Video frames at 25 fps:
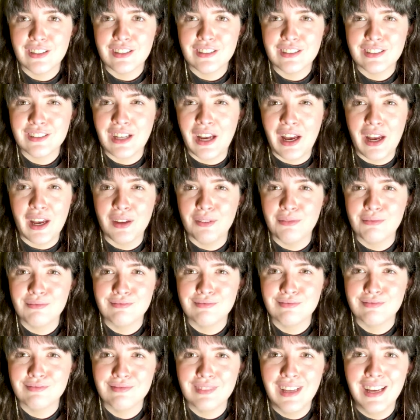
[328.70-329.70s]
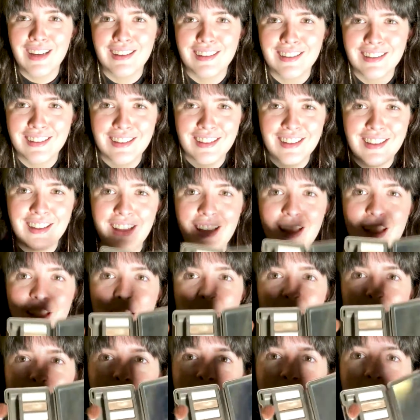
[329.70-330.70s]
time.
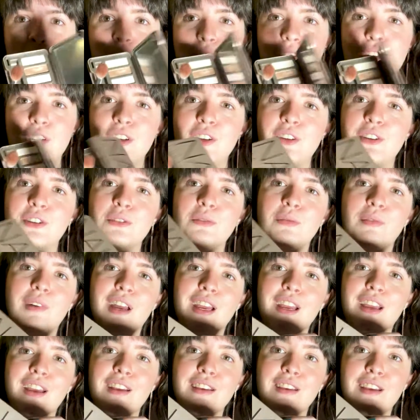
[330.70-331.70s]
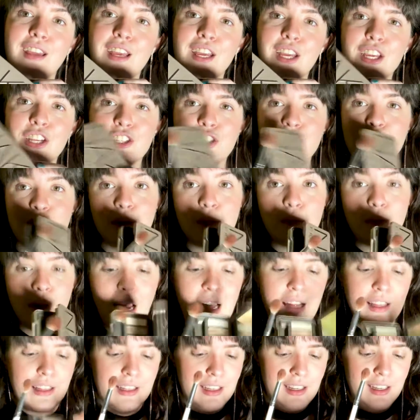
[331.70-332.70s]
Okay, I'm gonna use my Naked 2
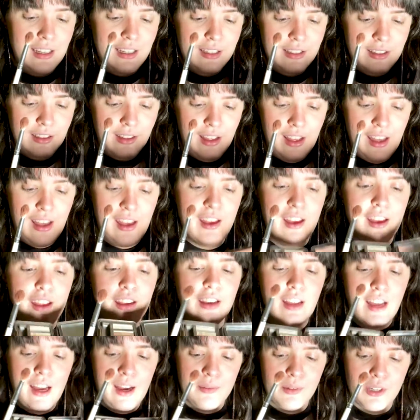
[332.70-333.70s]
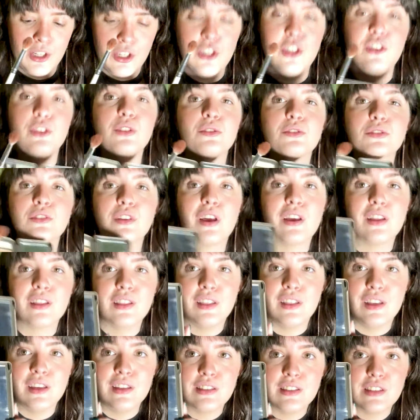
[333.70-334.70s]
palette and I'm gonna use
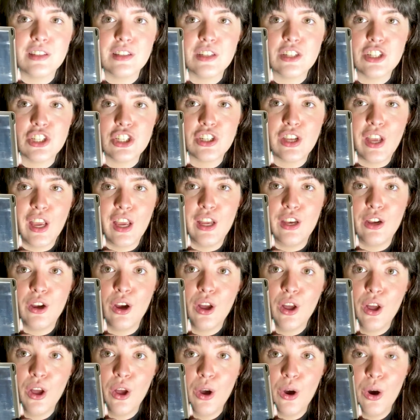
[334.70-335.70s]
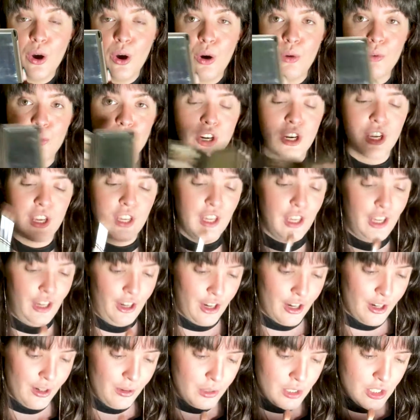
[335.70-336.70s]
this shade over
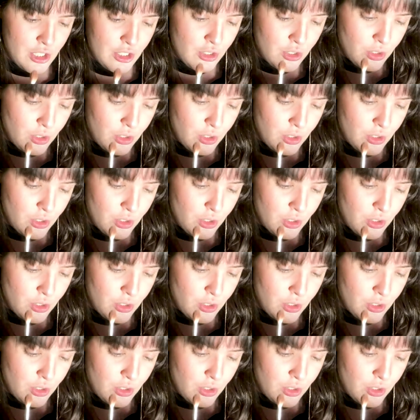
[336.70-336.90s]
here, which is